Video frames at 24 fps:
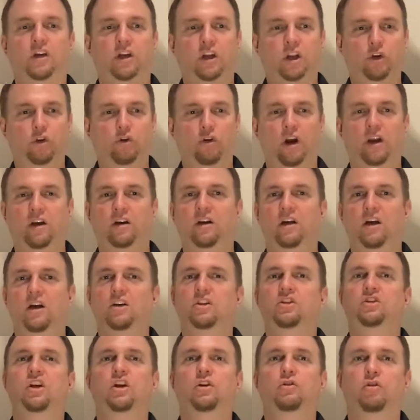it can create
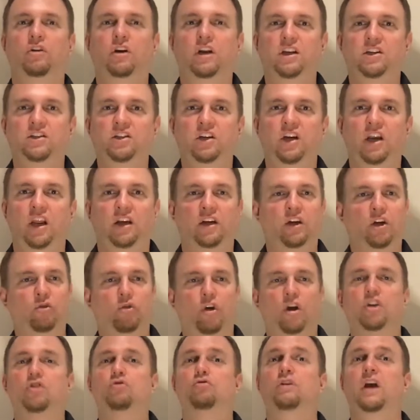synchronicity, it can
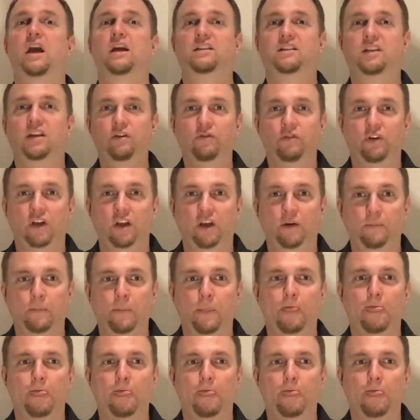create creativity.